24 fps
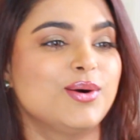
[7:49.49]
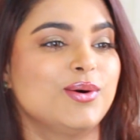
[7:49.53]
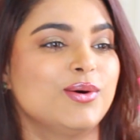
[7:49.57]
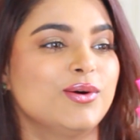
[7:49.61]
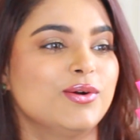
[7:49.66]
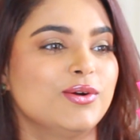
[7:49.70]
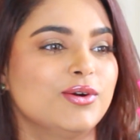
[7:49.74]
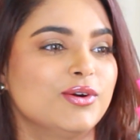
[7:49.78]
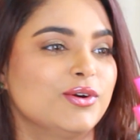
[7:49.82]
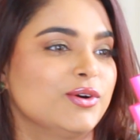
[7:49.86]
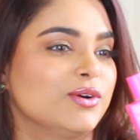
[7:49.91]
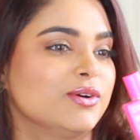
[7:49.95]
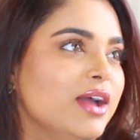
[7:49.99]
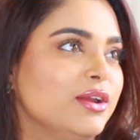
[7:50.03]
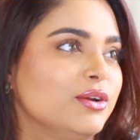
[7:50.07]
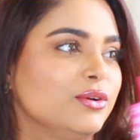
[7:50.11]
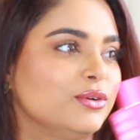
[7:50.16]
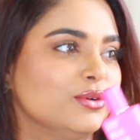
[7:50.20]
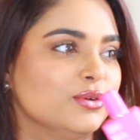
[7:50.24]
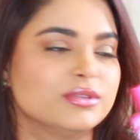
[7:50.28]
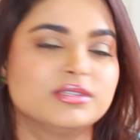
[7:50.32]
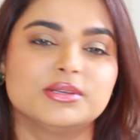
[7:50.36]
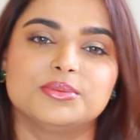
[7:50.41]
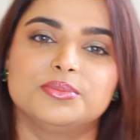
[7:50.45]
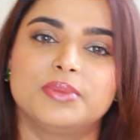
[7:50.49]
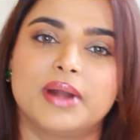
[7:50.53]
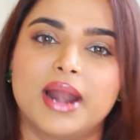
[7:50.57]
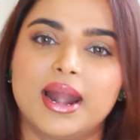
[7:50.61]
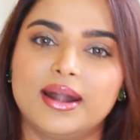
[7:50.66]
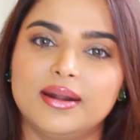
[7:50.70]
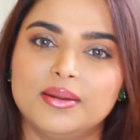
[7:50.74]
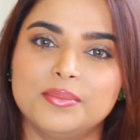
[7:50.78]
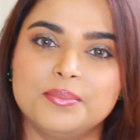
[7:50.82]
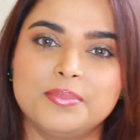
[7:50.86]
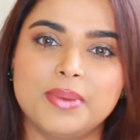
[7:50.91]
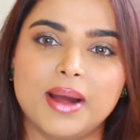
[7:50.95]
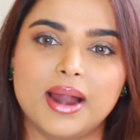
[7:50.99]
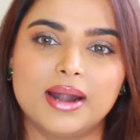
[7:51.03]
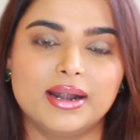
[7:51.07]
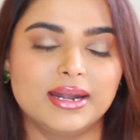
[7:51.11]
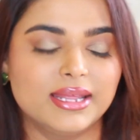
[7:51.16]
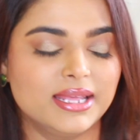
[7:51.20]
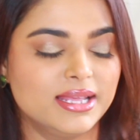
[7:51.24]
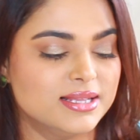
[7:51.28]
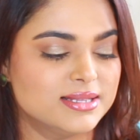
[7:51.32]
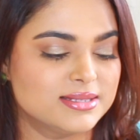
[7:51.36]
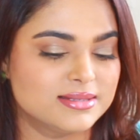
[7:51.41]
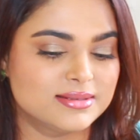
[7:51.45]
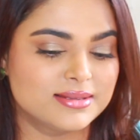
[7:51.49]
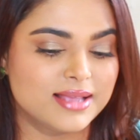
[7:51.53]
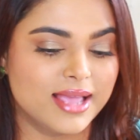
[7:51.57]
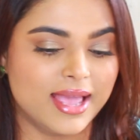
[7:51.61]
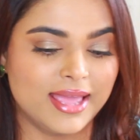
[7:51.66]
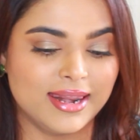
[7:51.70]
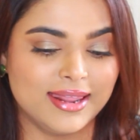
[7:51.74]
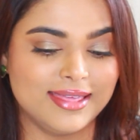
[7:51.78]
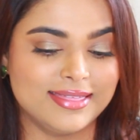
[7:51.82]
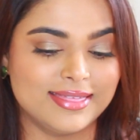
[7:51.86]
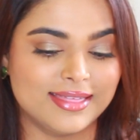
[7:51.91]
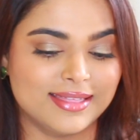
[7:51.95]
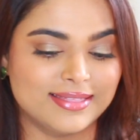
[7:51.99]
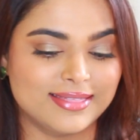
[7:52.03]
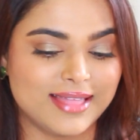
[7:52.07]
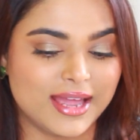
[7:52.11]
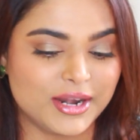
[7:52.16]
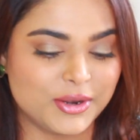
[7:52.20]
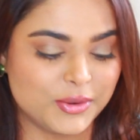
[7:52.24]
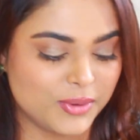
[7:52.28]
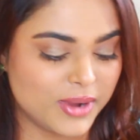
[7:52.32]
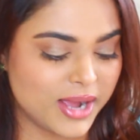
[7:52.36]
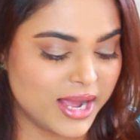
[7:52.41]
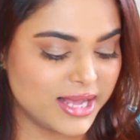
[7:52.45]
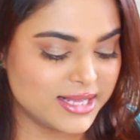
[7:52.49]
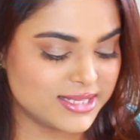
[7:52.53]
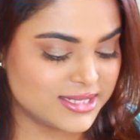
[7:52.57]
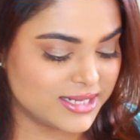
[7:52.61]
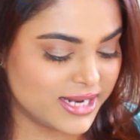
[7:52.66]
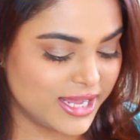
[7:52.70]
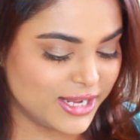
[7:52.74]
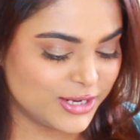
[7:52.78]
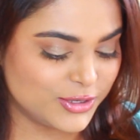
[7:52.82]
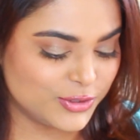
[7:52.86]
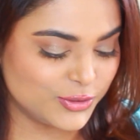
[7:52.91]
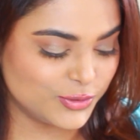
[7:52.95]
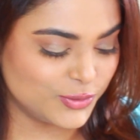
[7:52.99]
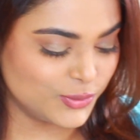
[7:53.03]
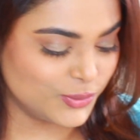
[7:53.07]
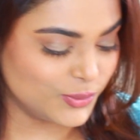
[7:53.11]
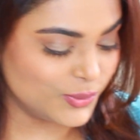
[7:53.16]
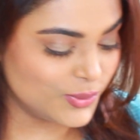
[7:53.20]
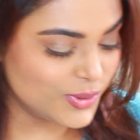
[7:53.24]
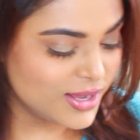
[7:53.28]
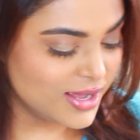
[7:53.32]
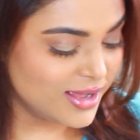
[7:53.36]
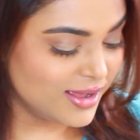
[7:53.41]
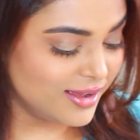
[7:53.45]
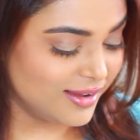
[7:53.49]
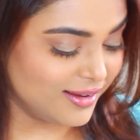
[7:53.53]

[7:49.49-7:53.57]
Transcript: or I don't know, some random parties, anything that you guys like to do.